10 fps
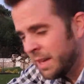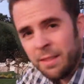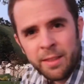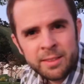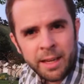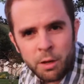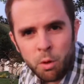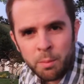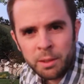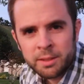And then the second
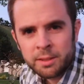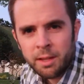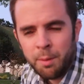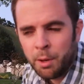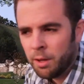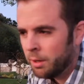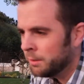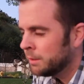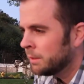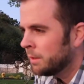one, I'm gonna
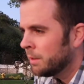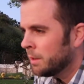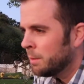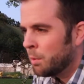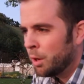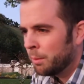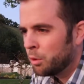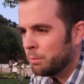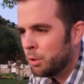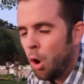
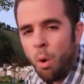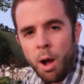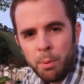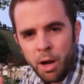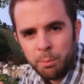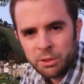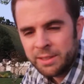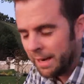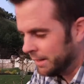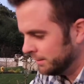go up a couple
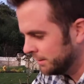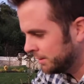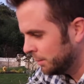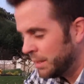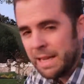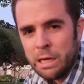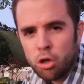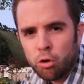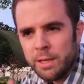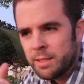seconds and
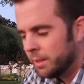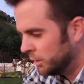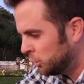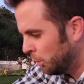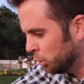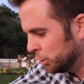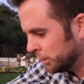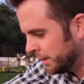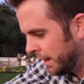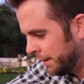increase the
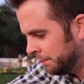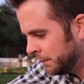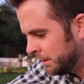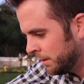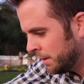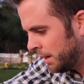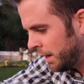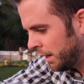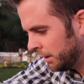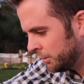exposure time
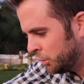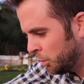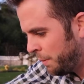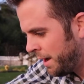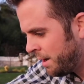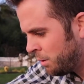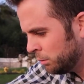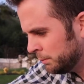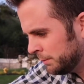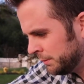to about